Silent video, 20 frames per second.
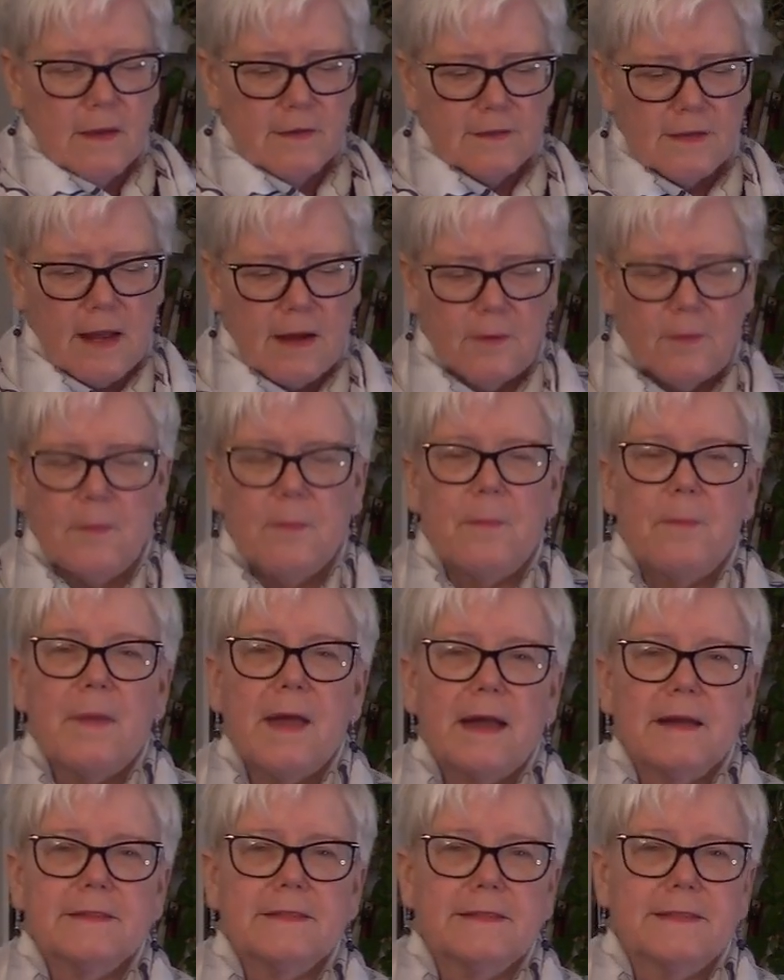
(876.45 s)
Now,
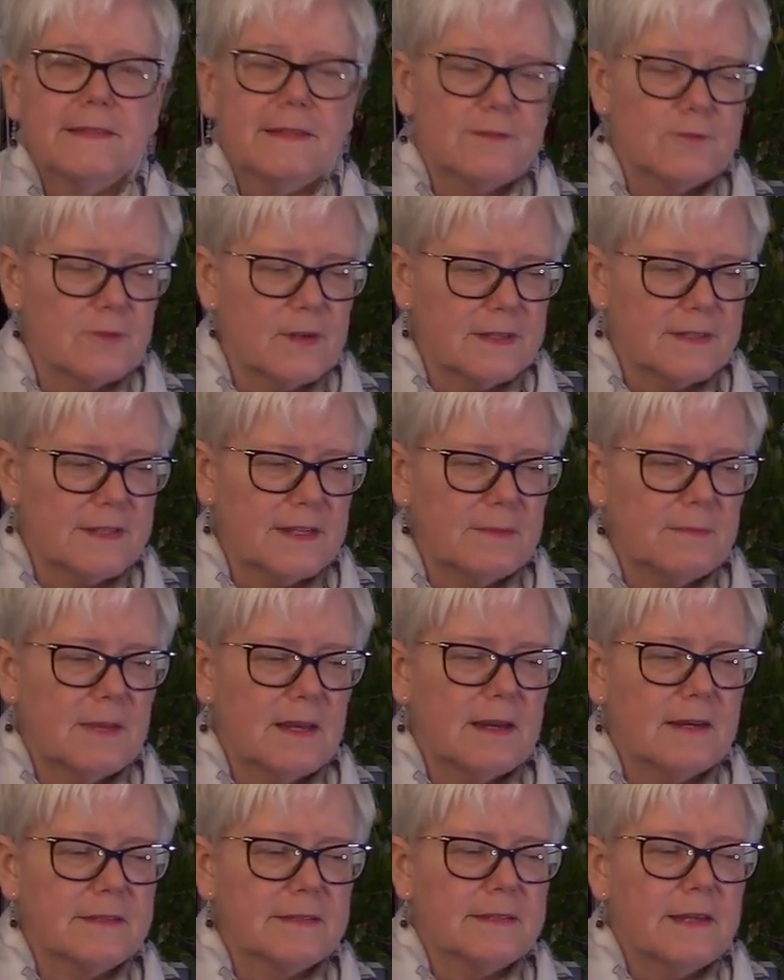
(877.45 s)
BECCS is interesting
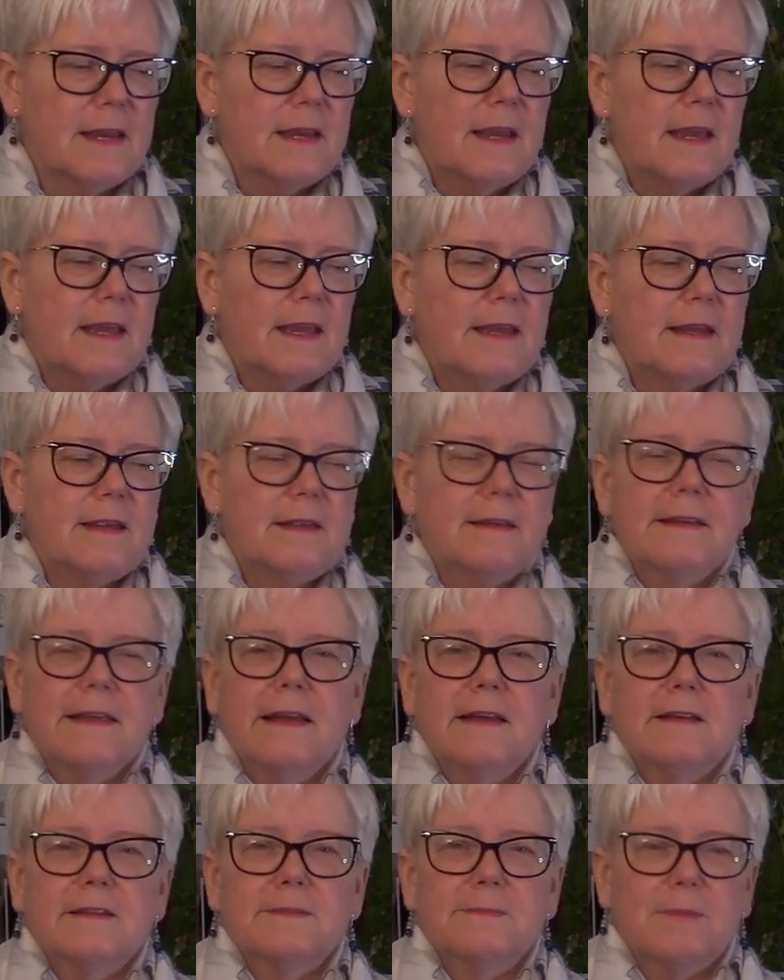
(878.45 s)
because it
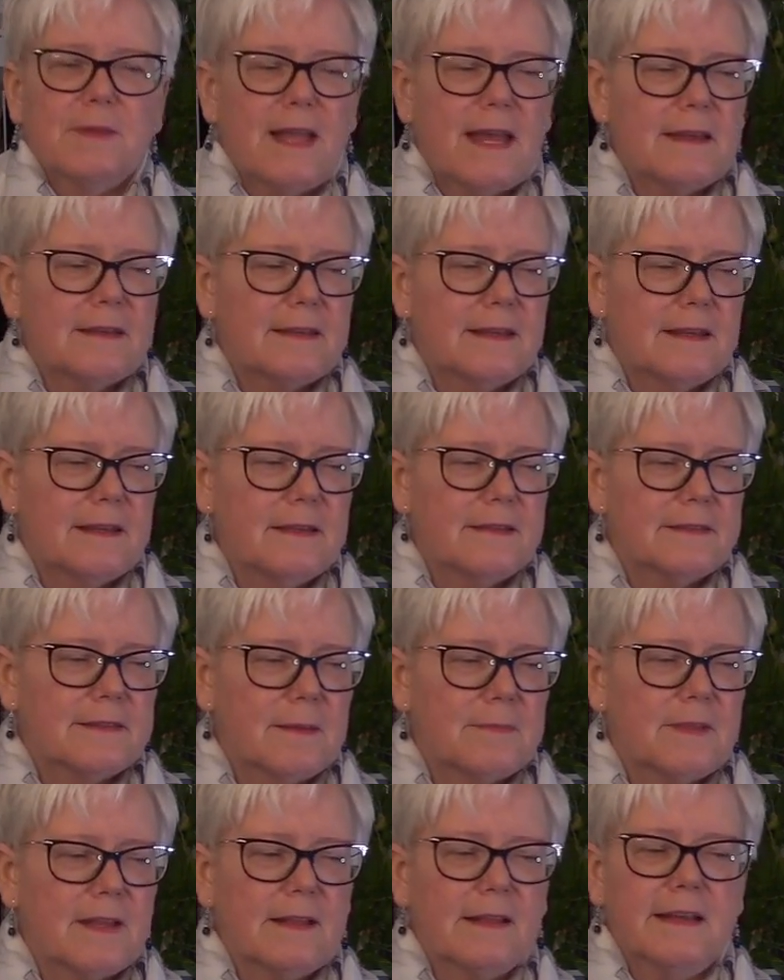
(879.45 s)
entails planting
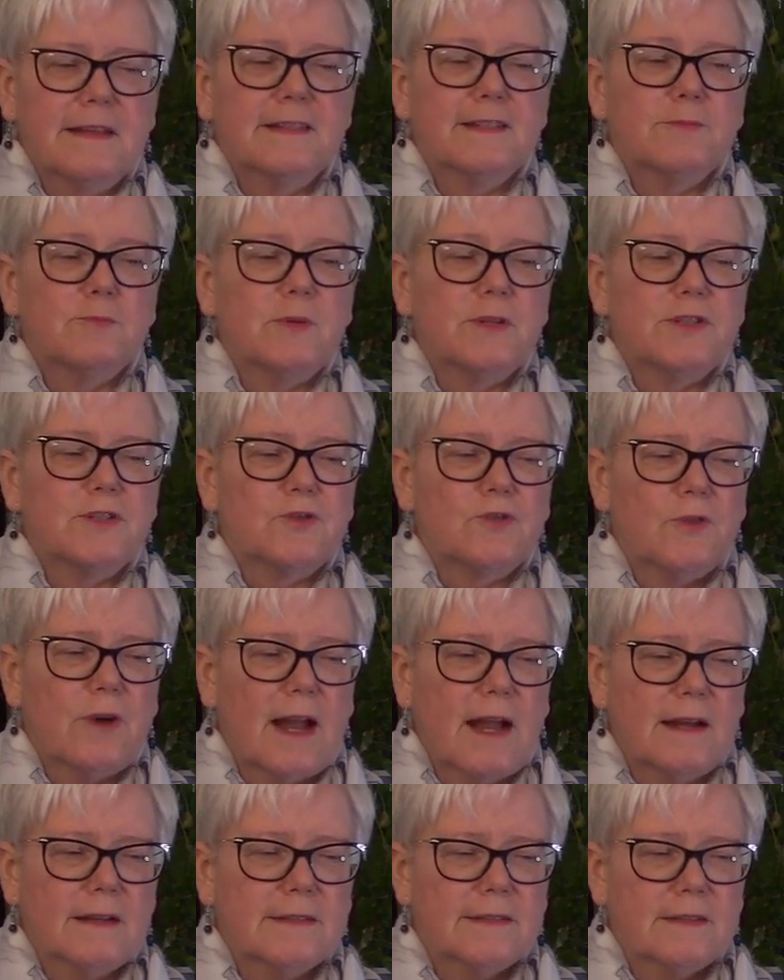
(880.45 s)
something like
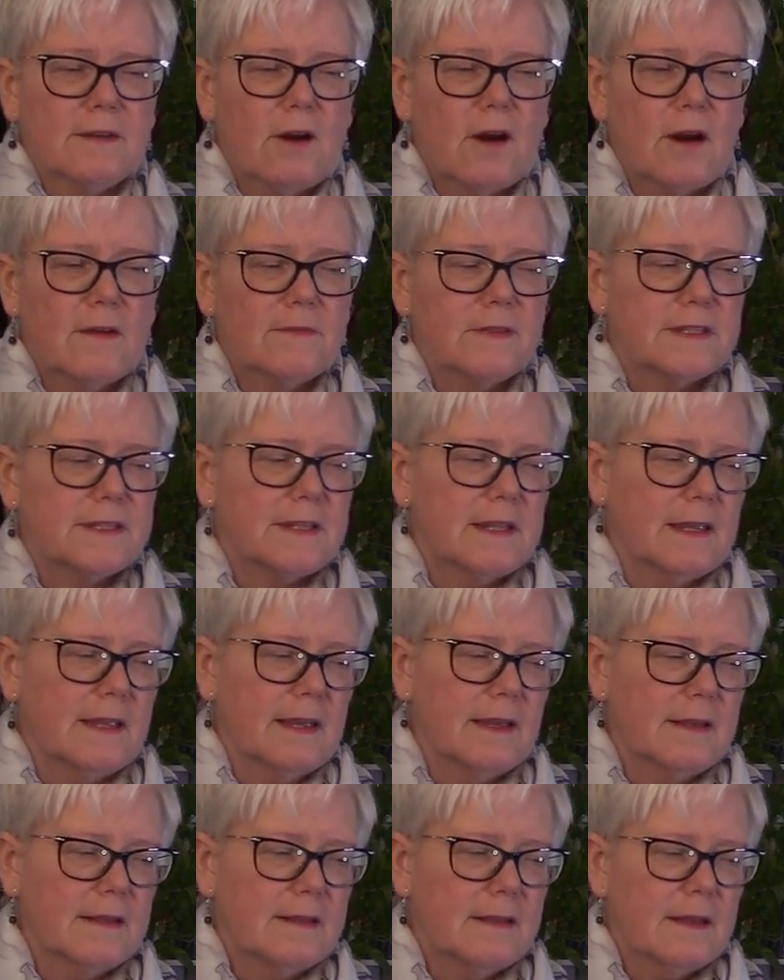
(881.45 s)
switchgrass, harvesting
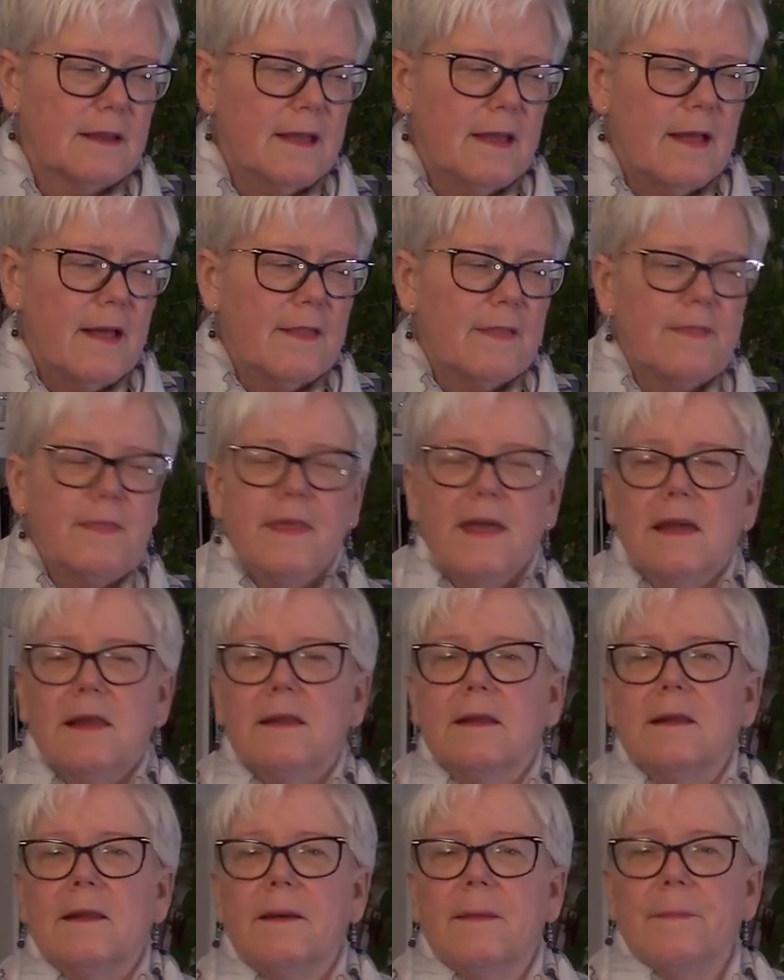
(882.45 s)
it,
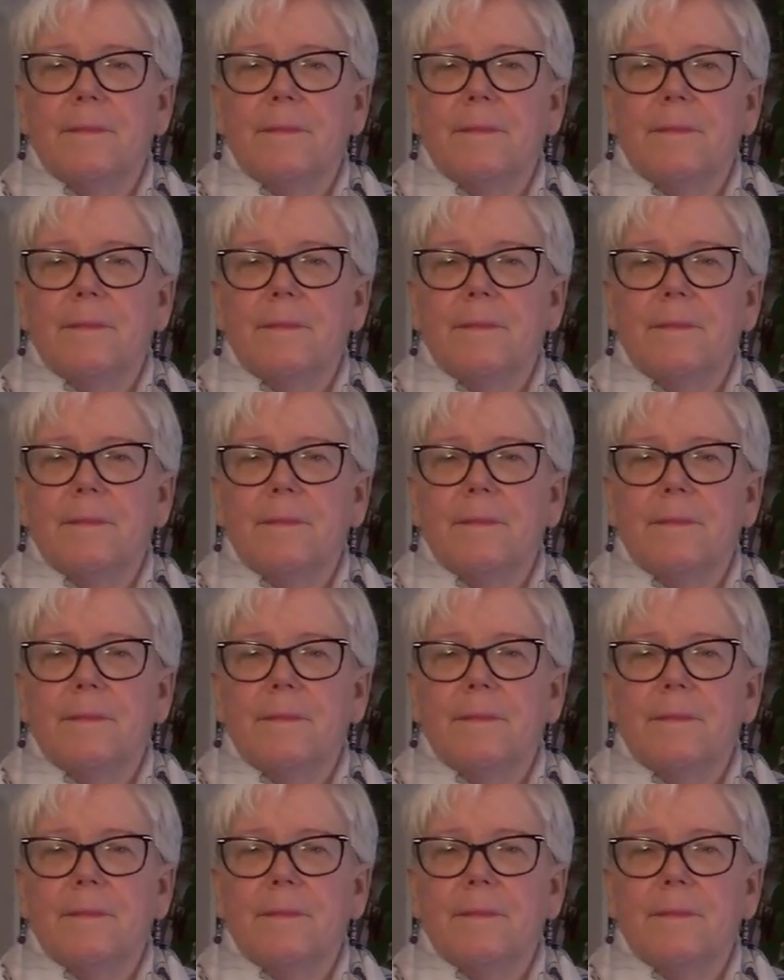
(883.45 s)
then